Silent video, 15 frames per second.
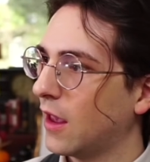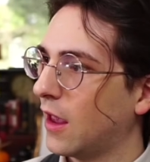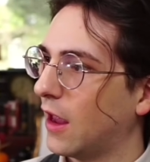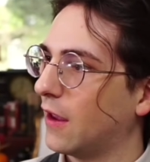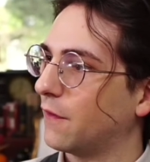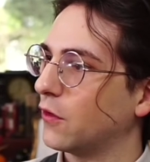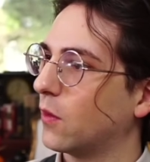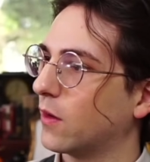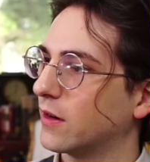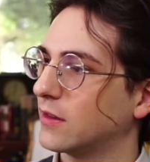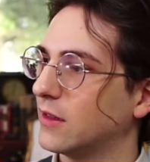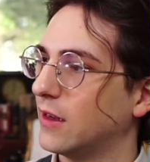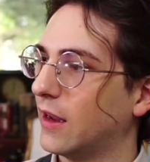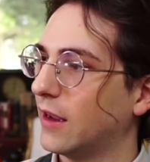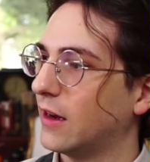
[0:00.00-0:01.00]
If you wanna
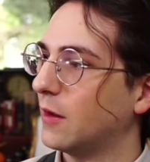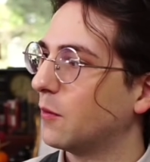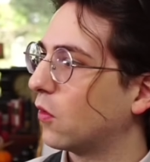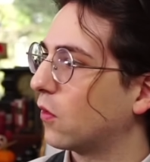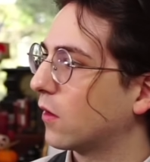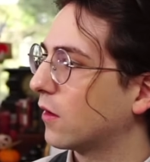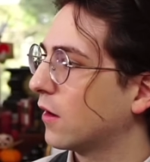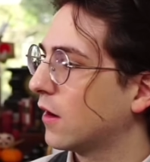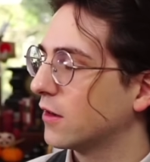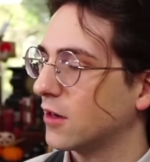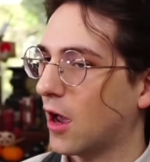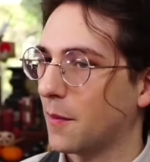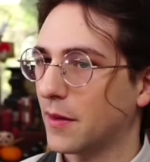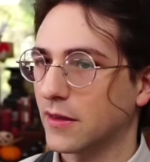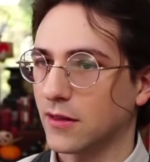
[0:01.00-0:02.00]
see any more
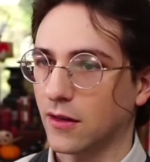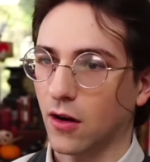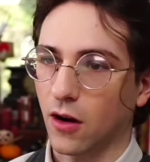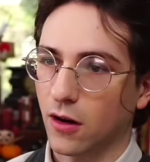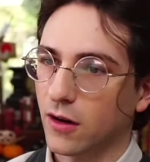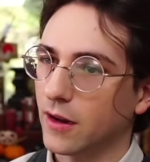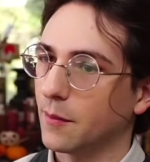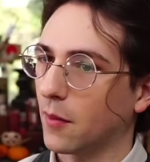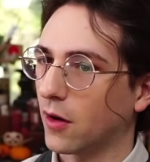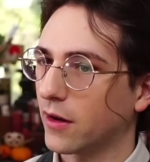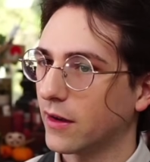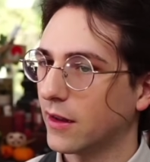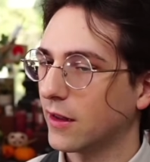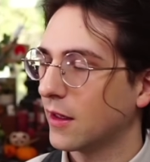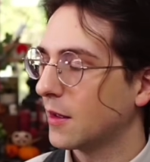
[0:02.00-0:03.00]
topics on art and
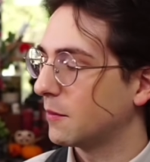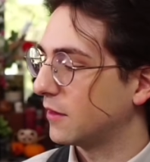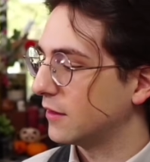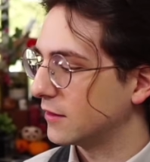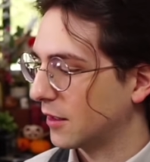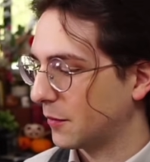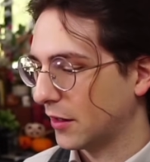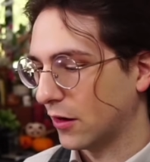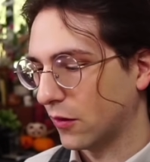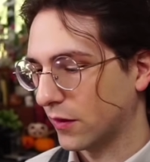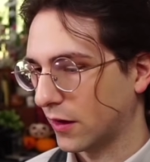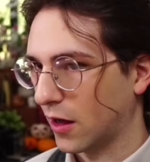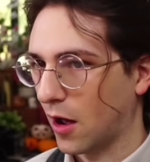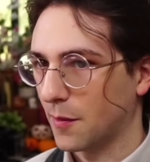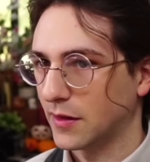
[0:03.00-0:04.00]
marketing, please let me know in the
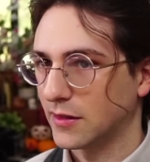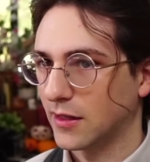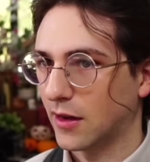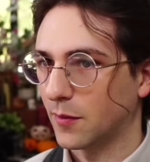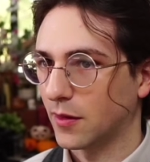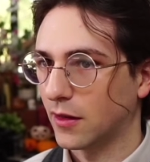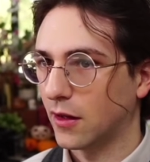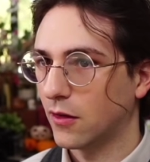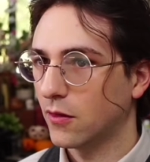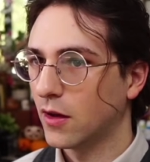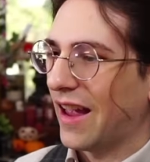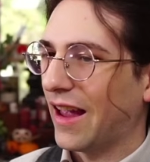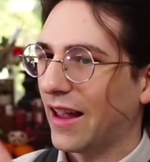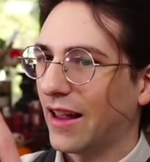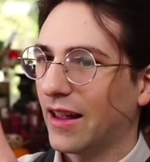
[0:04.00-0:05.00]
comments down below.
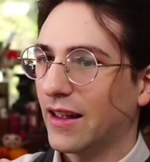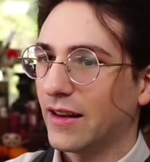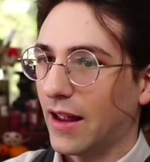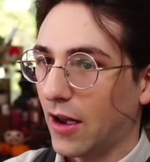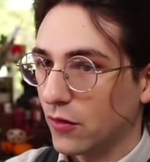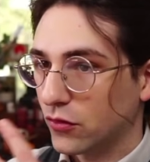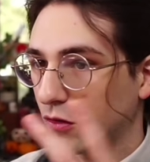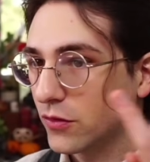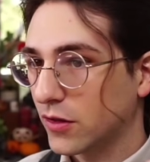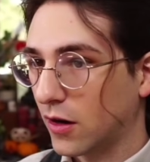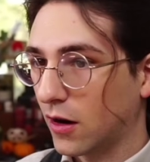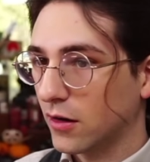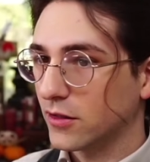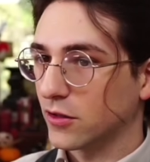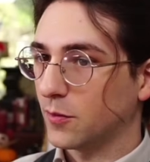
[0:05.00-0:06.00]
And outros are
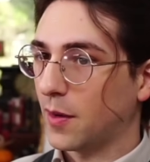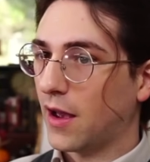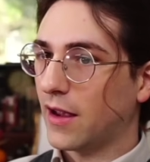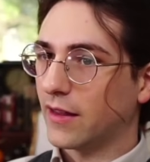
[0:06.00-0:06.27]
hard, so bye.